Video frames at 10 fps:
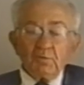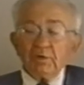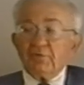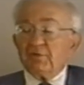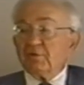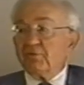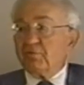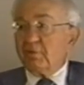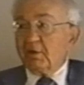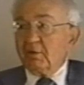we still
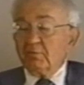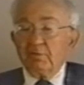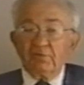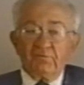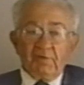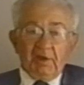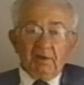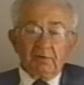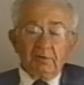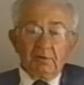struggle with the
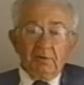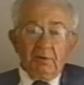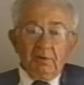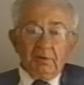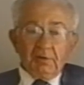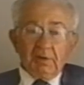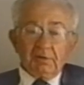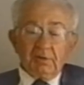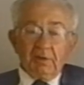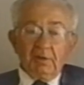fact that
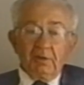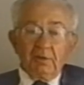the